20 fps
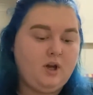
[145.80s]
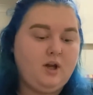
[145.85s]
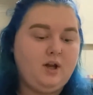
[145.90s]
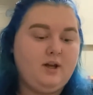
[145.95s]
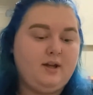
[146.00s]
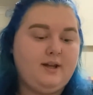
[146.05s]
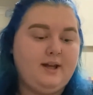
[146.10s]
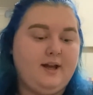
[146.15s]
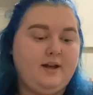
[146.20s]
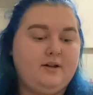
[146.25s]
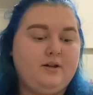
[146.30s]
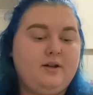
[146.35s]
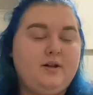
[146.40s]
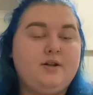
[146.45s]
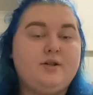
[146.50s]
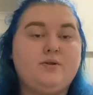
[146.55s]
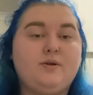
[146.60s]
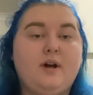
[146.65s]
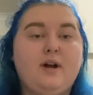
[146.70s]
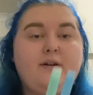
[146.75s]
Yeah,
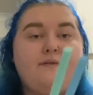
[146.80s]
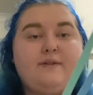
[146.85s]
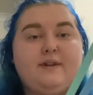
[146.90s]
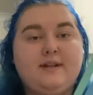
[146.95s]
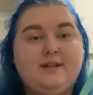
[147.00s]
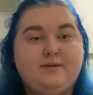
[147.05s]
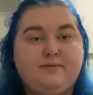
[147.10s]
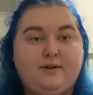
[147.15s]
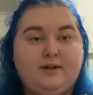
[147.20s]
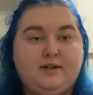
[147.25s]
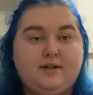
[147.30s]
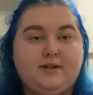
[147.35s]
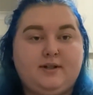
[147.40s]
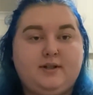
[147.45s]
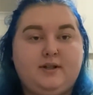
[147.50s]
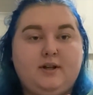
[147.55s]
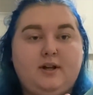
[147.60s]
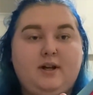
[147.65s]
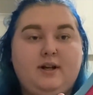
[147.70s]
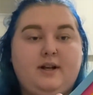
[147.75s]
so I have these ones.
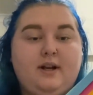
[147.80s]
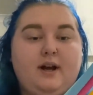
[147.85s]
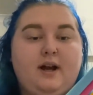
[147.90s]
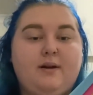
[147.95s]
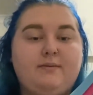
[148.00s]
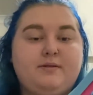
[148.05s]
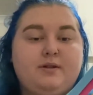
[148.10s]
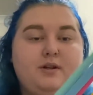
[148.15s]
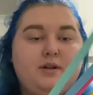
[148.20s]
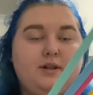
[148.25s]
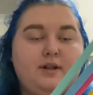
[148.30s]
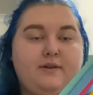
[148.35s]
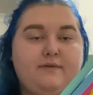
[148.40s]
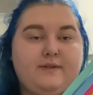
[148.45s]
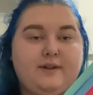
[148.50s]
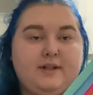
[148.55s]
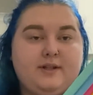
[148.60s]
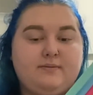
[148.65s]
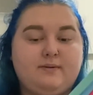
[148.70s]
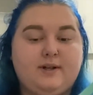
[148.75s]
Now I absolutely love
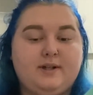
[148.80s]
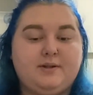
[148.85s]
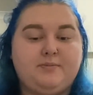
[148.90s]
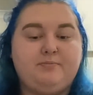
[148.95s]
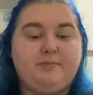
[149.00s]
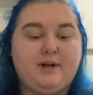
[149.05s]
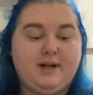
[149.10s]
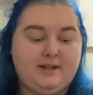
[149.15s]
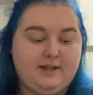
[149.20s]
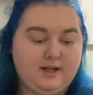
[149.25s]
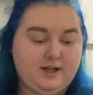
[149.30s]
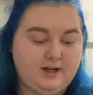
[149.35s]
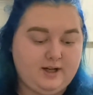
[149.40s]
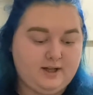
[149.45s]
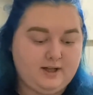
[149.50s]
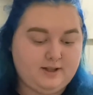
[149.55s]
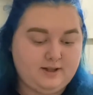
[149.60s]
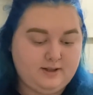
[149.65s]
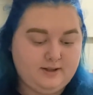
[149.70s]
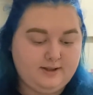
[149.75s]
these ones, but
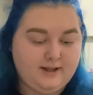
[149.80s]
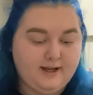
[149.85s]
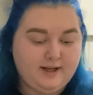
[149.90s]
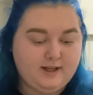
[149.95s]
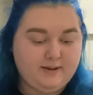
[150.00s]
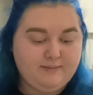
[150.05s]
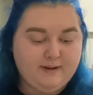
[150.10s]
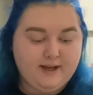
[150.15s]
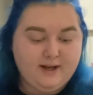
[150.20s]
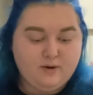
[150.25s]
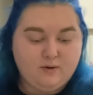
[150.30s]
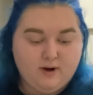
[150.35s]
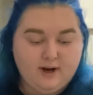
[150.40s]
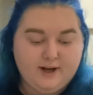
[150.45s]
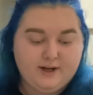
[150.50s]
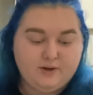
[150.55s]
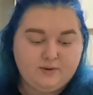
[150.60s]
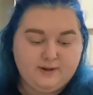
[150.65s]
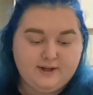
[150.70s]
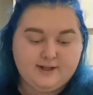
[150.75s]
they can be quite
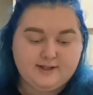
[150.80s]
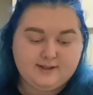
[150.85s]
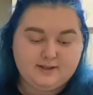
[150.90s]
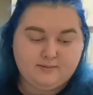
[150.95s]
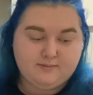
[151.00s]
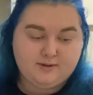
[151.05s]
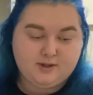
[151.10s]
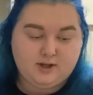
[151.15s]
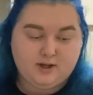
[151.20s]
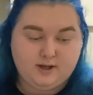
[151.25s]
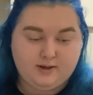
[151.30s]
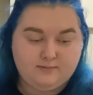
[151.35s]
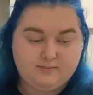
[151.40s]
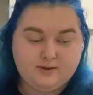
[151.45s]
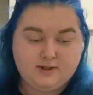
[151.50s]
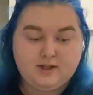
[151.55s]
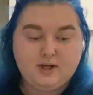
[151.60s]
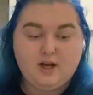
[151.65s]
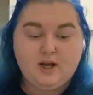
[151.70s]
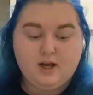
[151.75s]
annoying
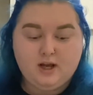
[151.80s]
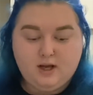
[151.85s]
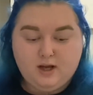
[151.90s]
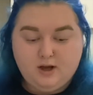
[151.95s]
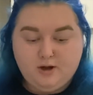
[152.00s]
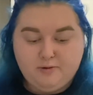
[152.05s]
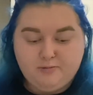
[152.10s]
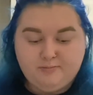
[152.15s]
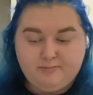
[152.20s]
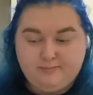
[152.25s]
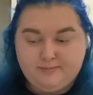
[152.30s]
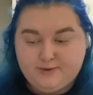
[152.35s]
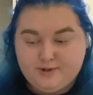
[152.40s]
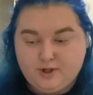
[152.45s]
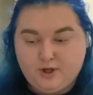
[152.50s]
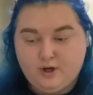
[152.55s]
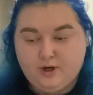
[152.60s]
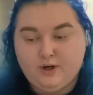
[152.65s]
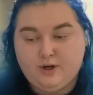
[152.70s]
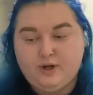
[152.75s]
sometimes.
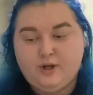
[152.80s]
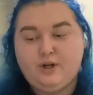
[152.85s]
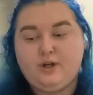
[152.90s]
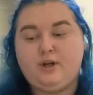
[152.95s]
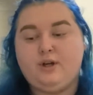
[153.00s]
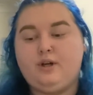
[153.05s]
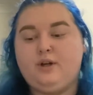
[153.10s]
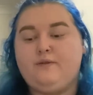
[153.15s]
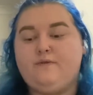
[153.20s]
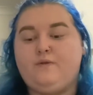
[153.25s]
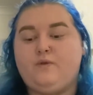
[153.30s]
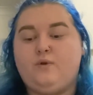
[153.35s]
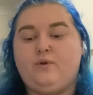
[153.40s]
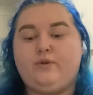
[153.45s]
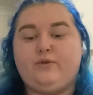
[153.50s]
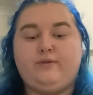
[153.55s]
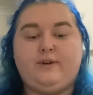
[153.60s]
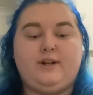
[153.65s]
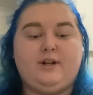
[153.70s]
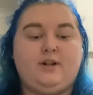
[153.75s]
So for
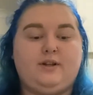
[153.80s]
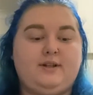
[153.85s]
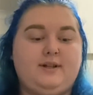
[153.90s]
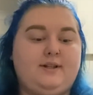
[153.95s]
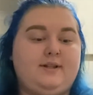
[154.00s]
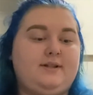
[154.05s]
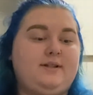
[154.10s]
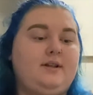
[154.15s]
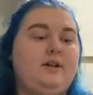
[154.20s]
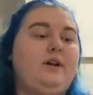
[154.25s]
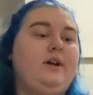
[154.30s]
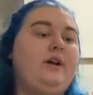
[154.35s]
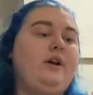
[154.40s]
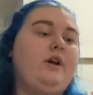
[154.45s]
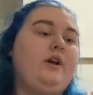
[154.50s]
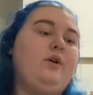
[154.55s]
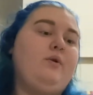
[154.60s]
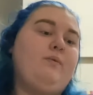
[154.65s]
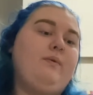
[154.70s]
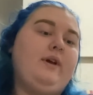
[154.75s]
$3,
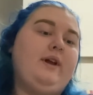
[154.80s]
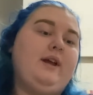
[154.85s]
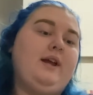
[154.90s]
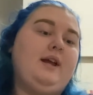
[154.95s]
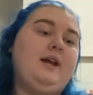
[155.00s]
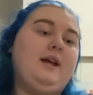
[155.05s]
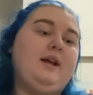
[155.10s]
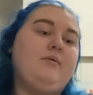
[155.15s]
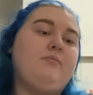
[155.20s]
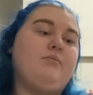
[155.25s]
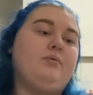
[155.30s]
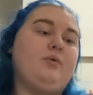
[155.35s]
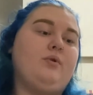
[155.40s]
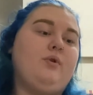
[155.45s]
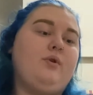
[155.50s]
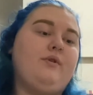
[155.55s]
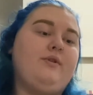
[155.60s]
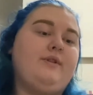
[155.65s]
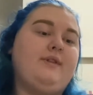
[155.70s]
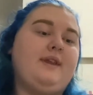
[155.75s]
we
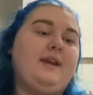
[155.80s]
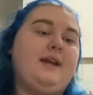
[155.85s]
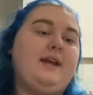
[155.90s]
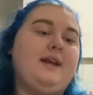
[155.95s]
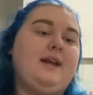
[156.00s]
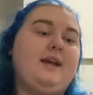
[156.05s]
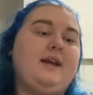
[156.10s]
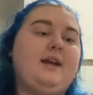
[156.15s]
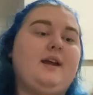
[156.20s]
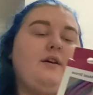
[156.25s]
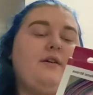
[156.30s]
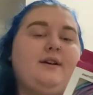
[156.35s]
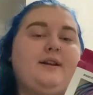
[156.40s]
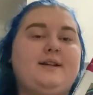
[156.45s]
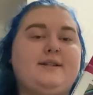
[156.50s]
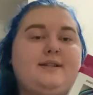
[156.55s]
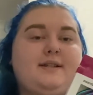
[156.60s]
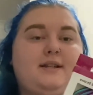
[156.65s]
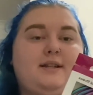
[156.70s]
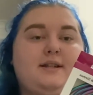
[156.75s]
brought the
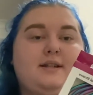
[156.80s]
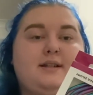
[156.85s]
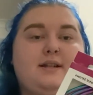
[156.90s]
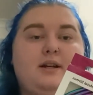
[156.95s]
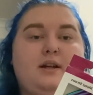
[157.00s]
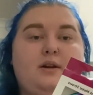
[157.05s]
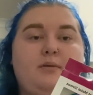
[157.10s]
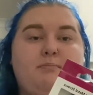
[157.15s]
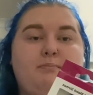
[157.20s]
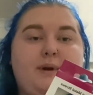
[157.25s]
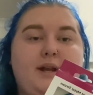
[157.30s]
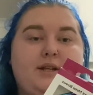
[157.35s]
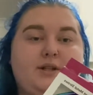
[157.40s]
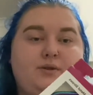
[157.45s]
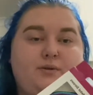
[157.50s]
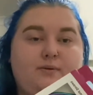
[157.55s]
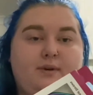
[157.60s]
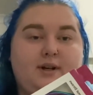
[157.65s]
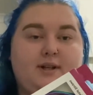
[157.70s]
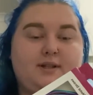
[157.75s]
iridescent
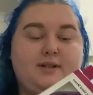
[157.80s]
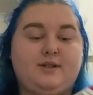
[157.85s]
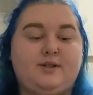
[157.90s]
metal ones.